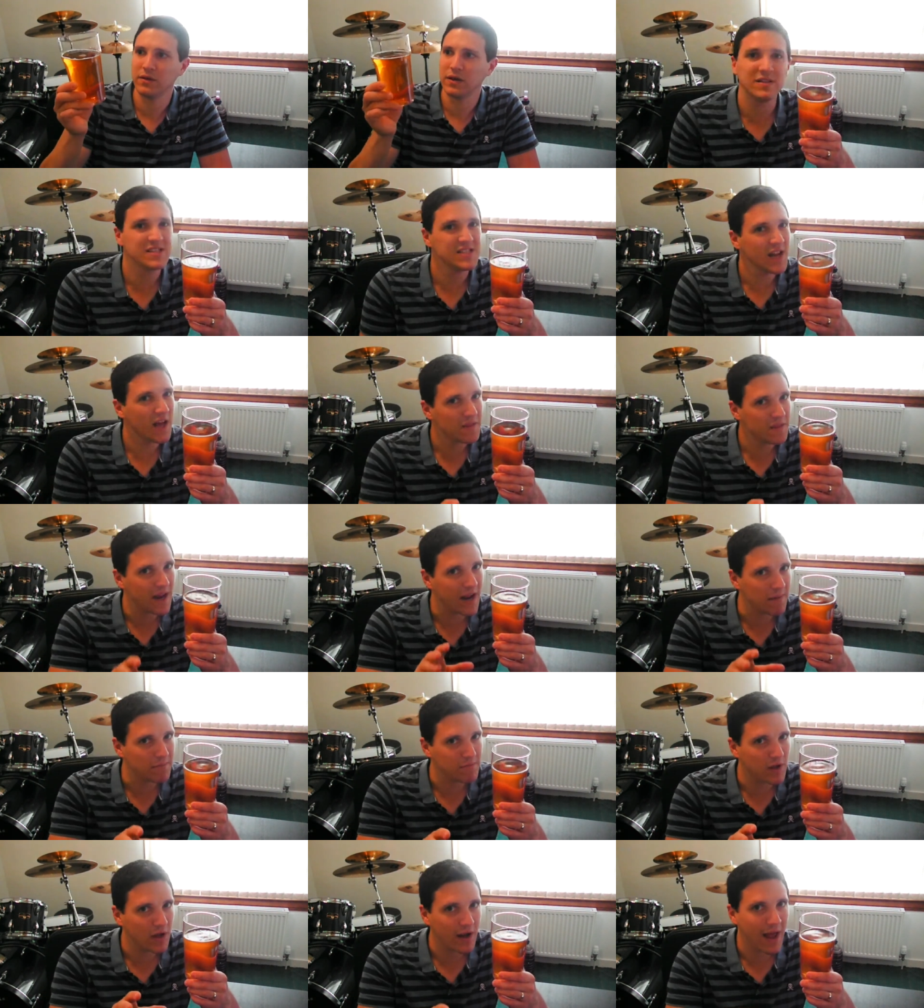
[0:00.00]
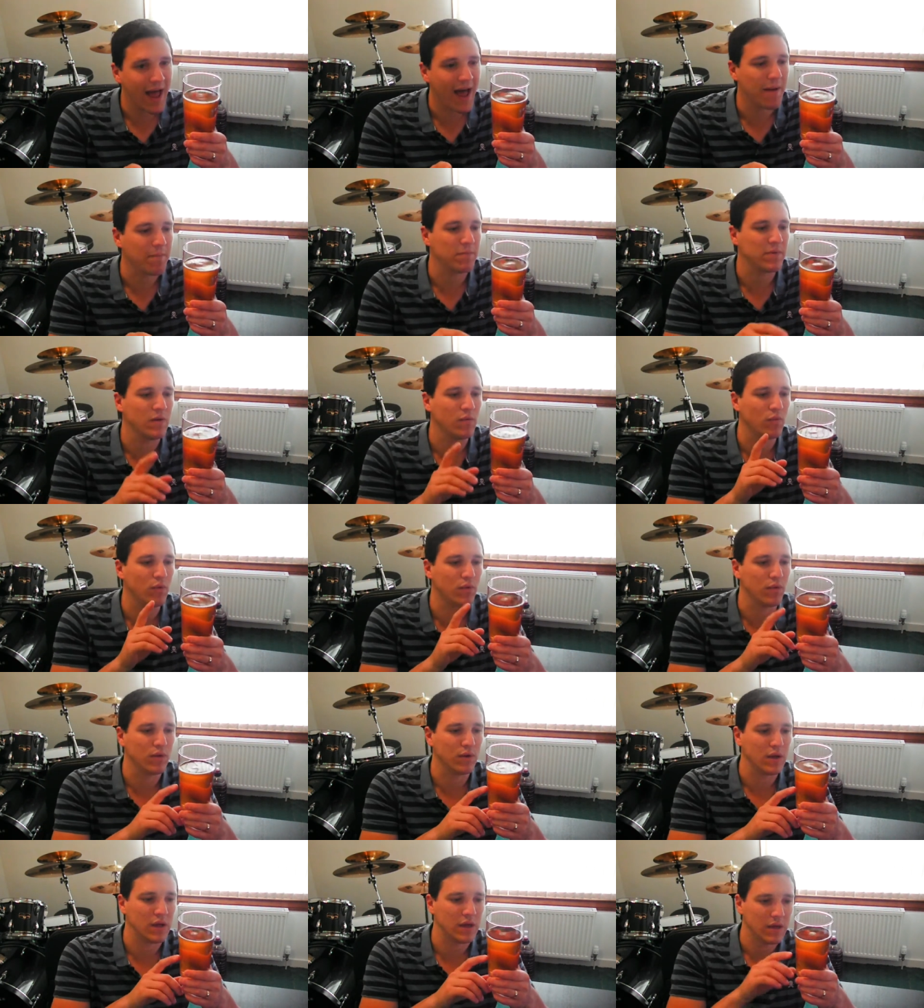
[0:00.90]
It's not that I'm not happy with
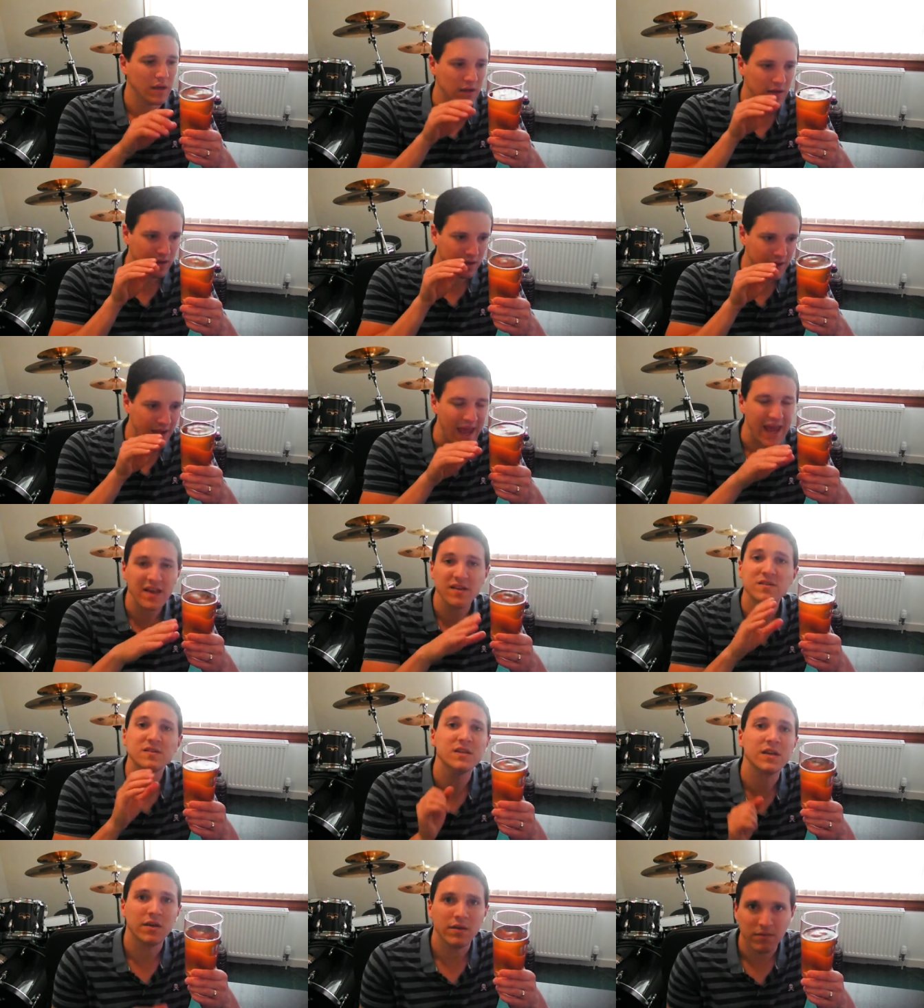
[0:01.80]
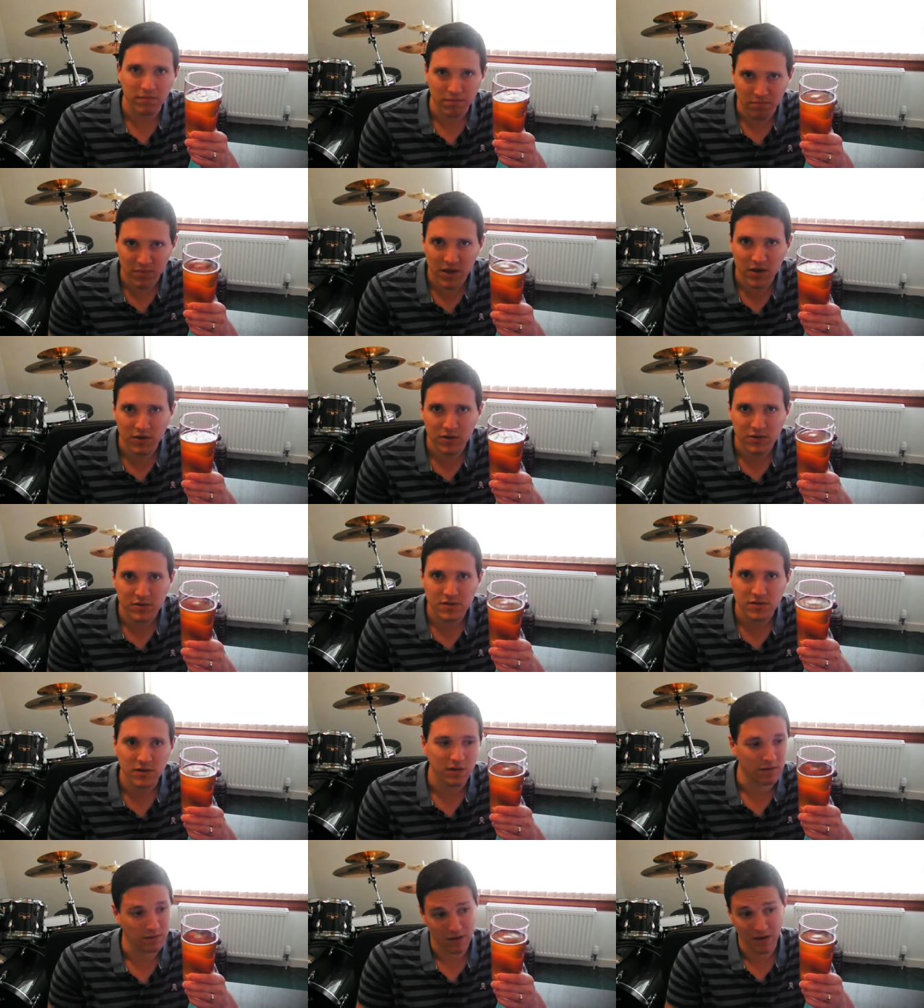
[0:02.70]
the hazy
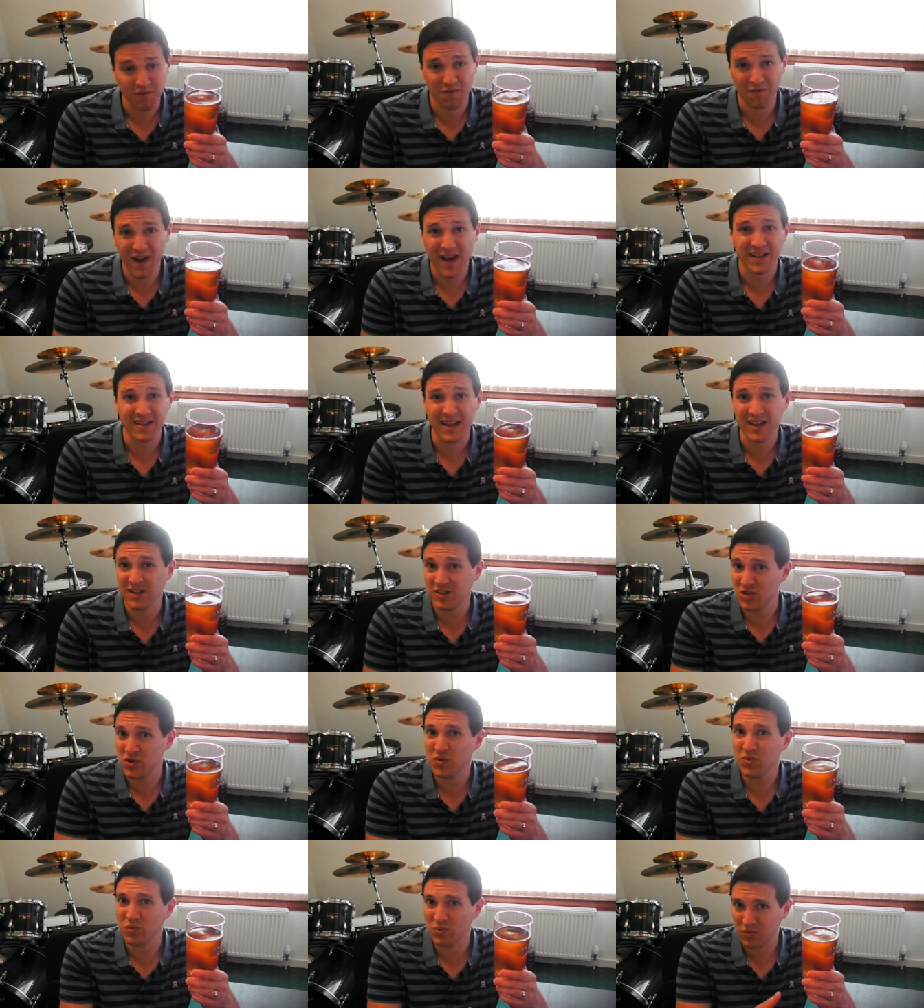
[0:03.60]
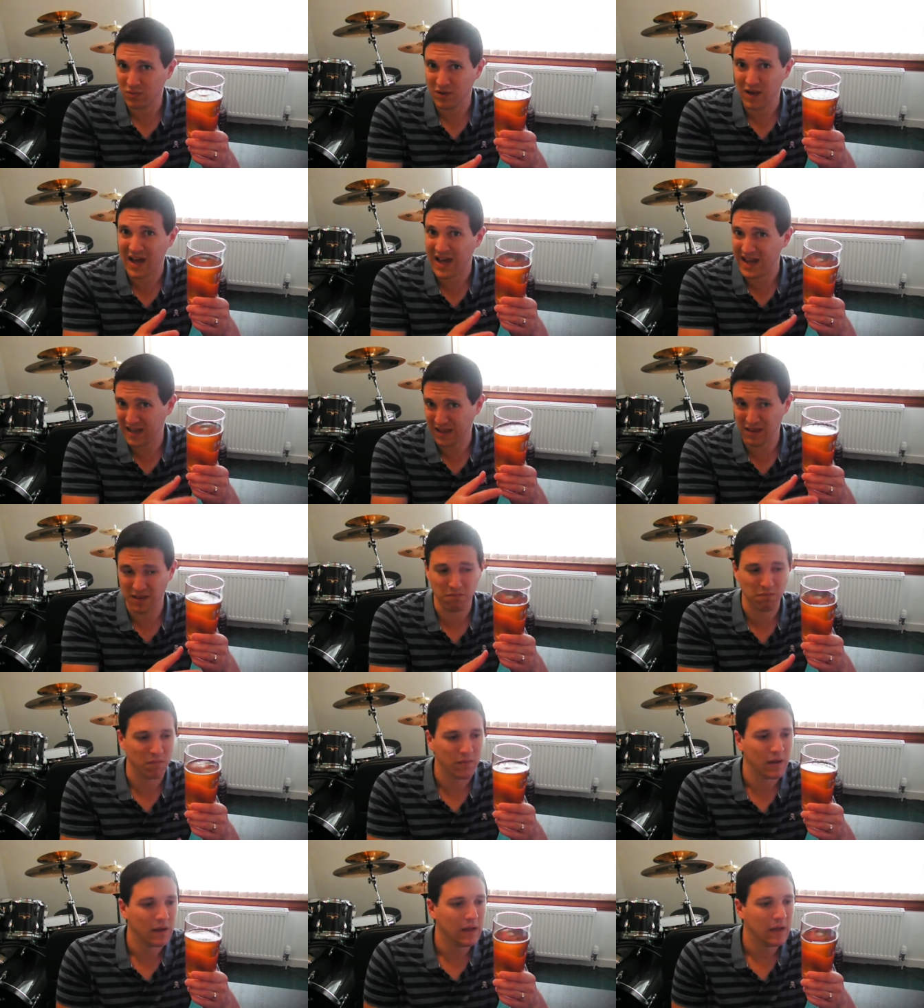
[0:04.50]
beers. In fact, I do like
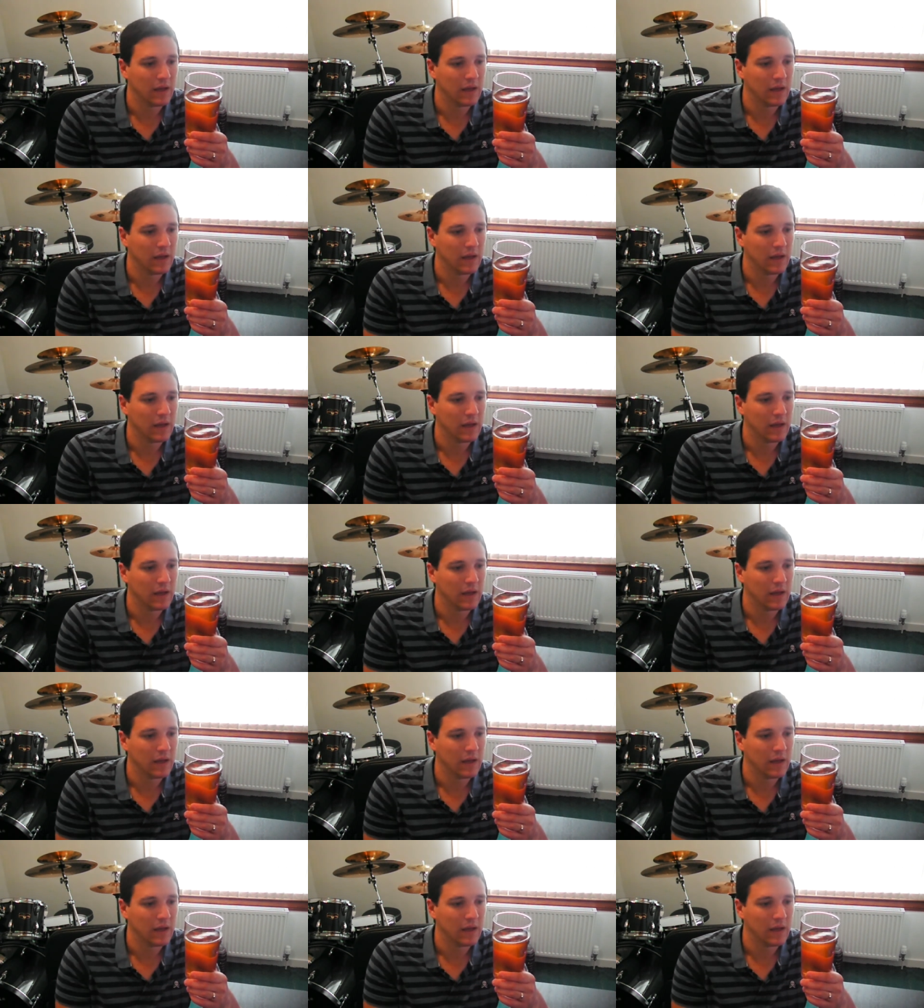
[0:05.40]
them.